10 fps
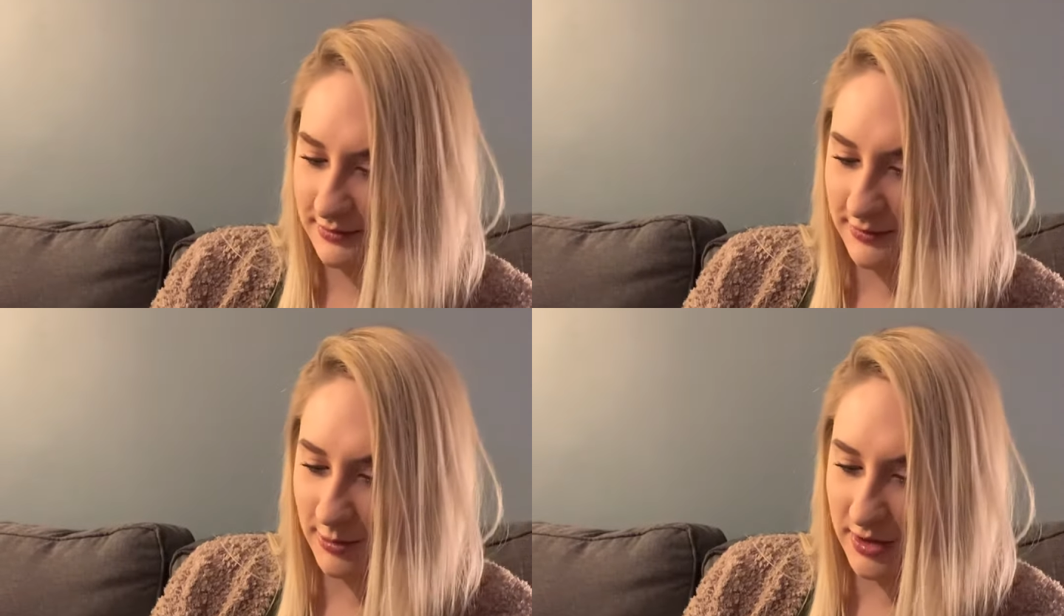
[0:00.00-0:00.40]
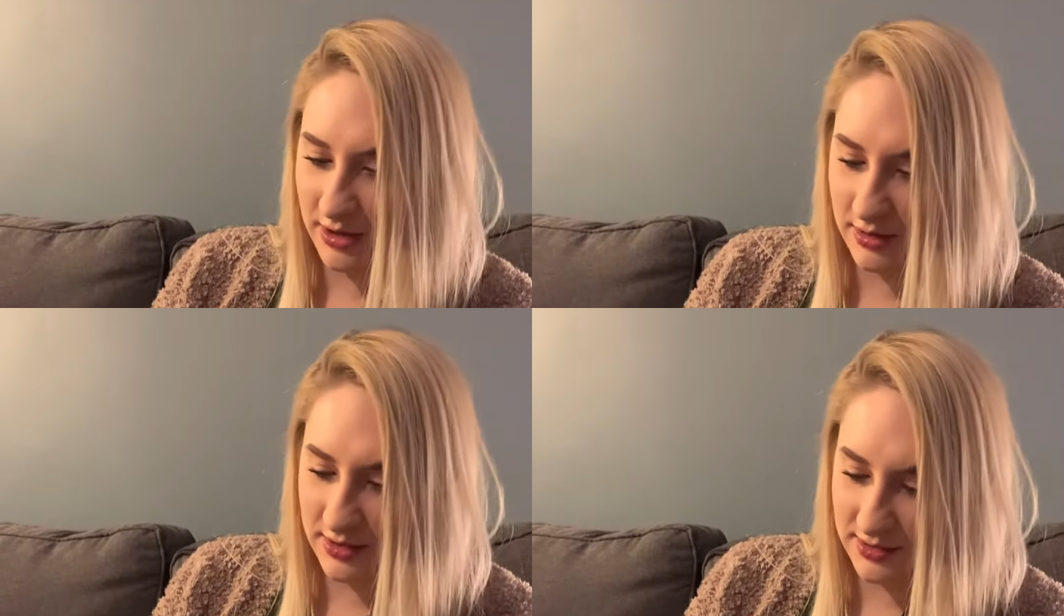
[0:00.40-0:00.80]
Oh my
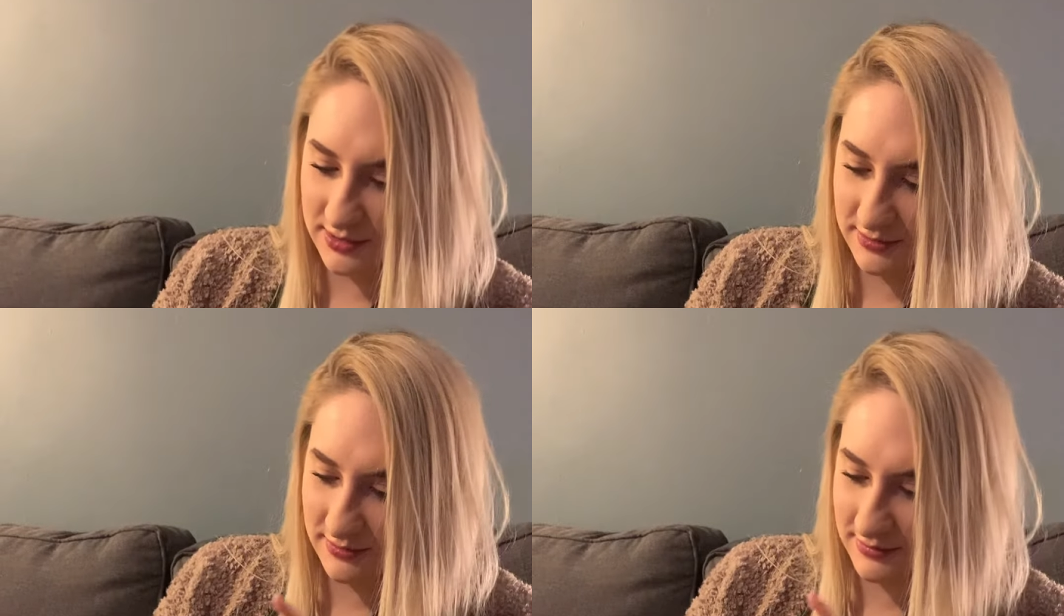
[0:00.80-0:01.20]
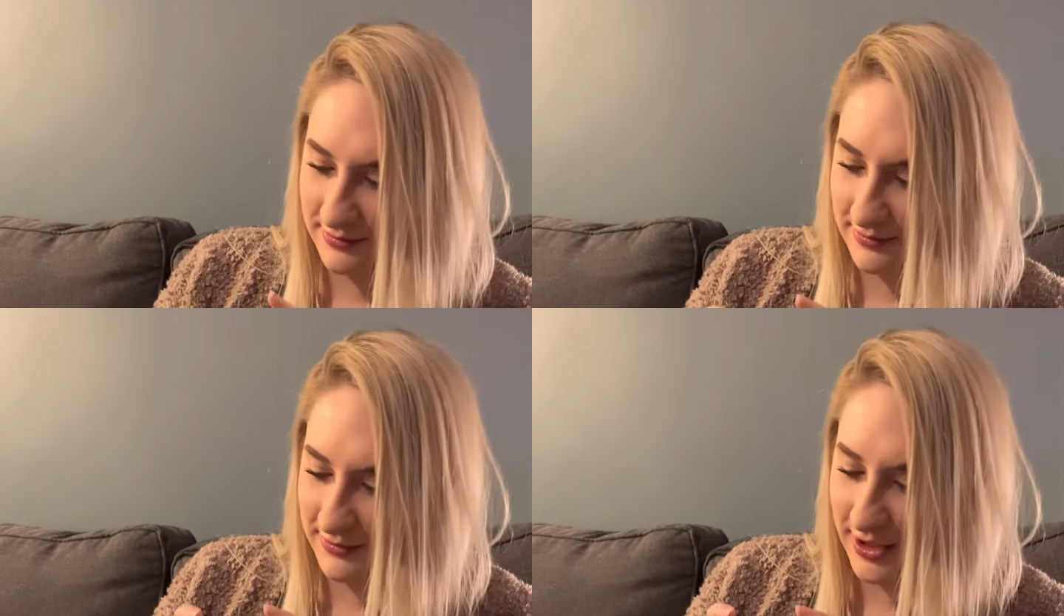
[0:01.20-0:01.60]
goodness.
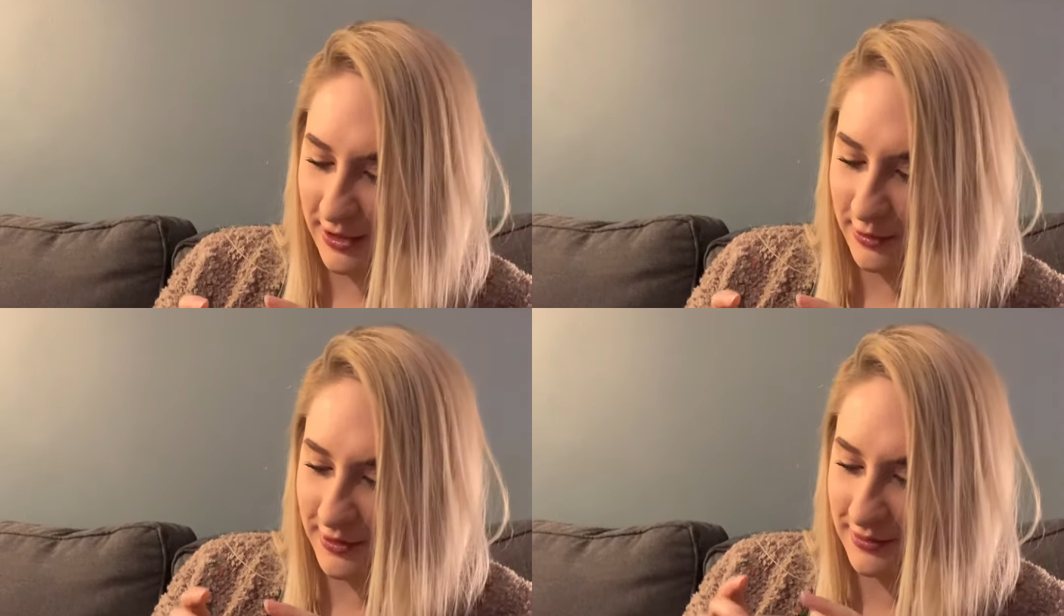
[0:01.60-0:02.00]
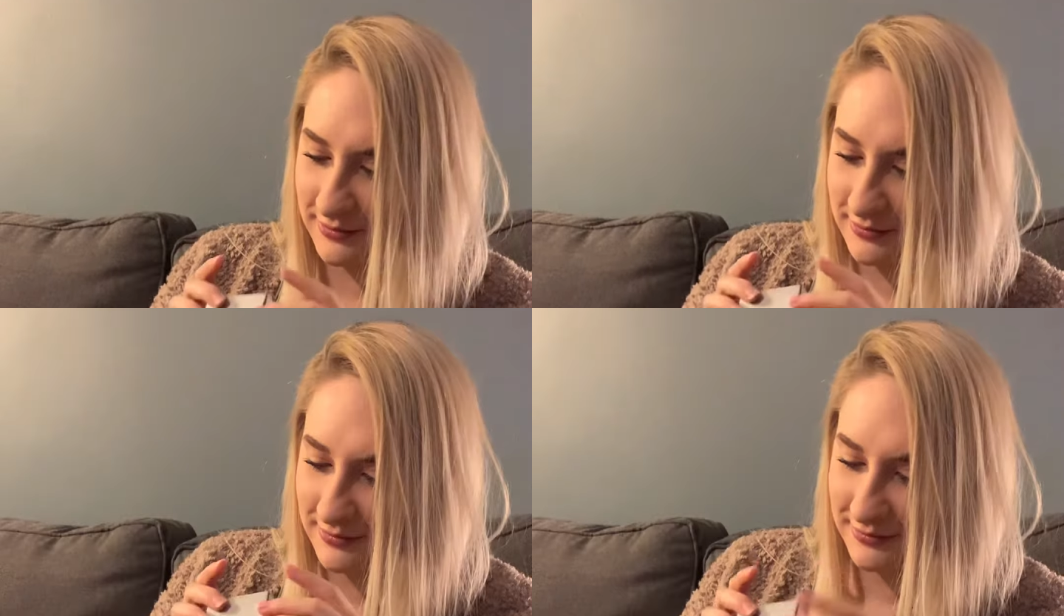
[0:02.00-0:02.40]
Okay, hold on.
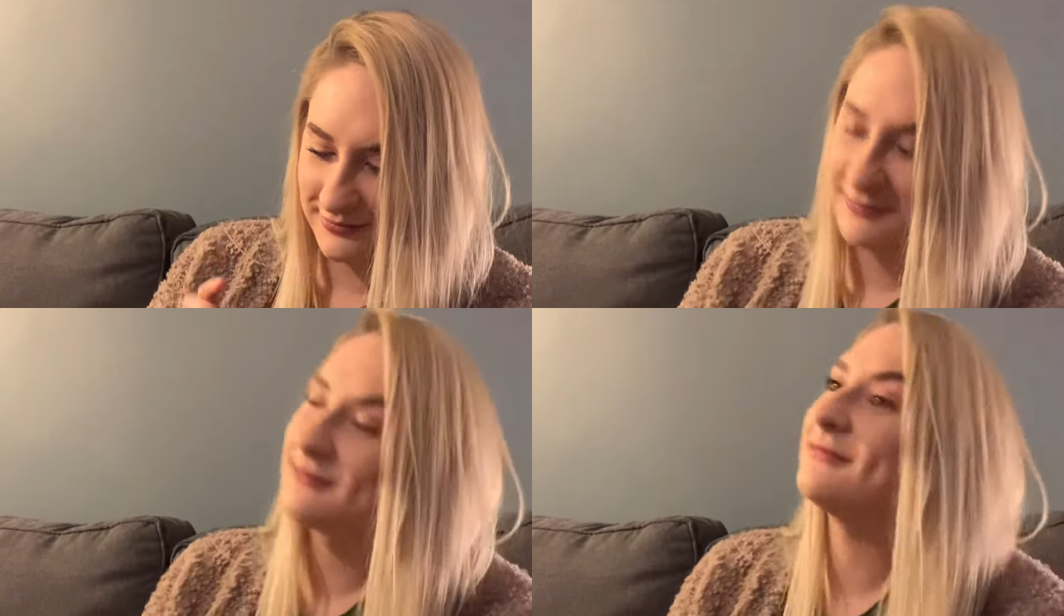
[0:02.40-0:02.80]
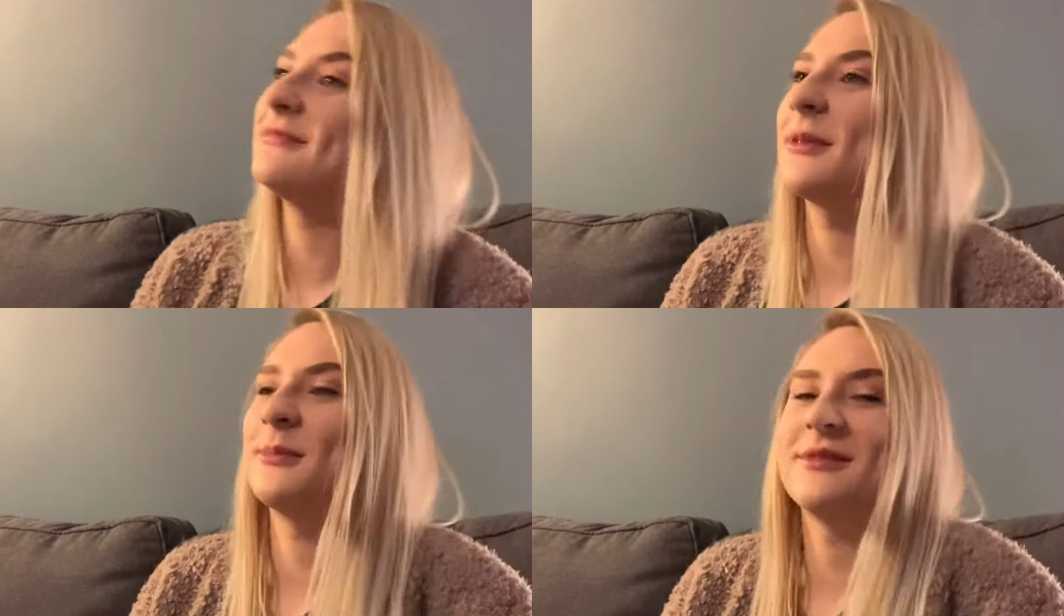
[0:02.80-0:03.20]

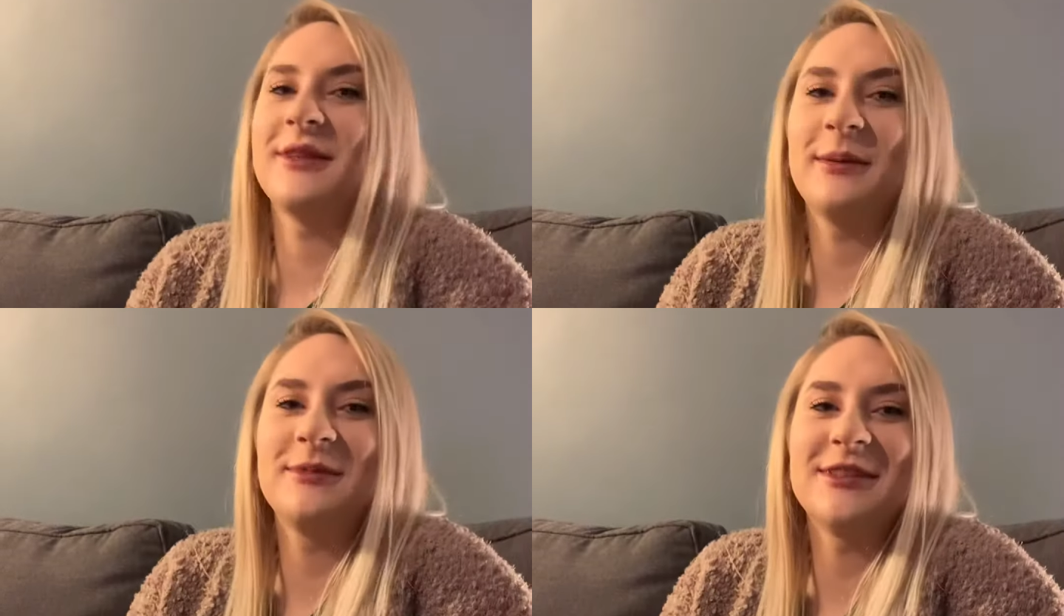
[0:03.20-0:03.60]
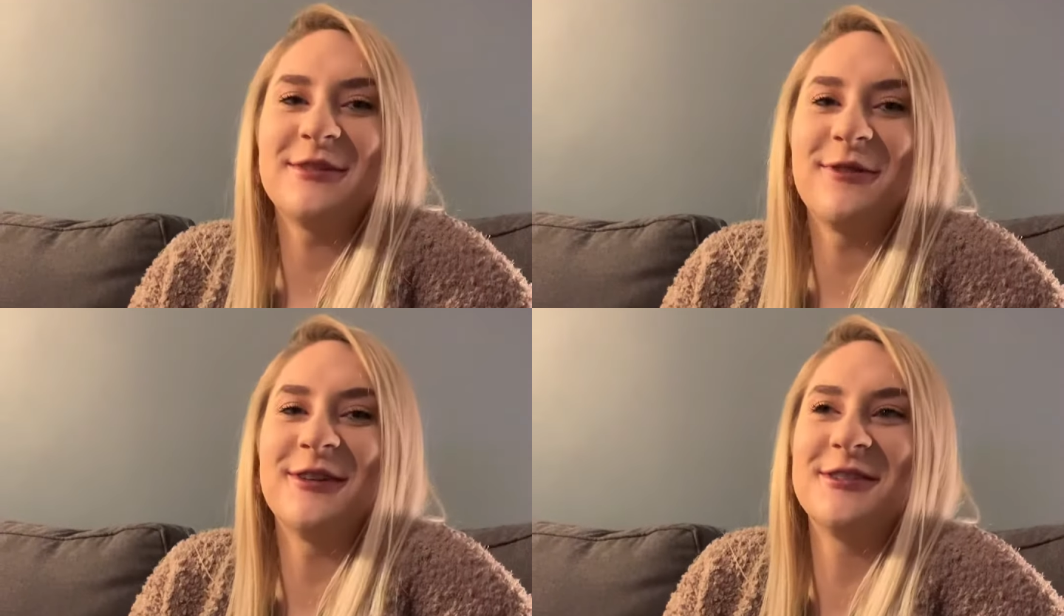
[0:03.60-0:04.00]
I'm
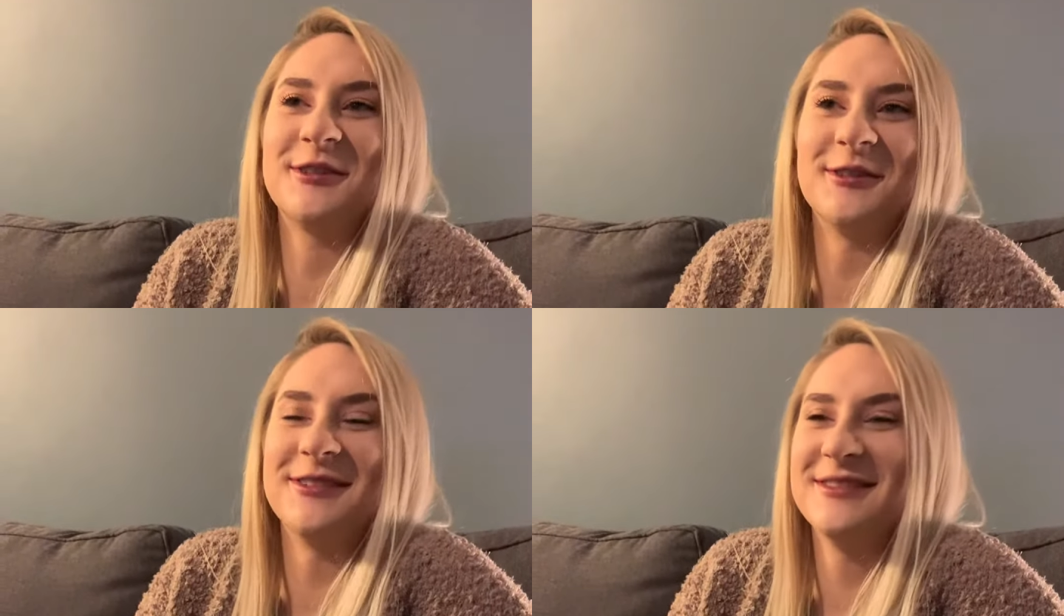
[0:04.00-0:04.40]
dysfunctional.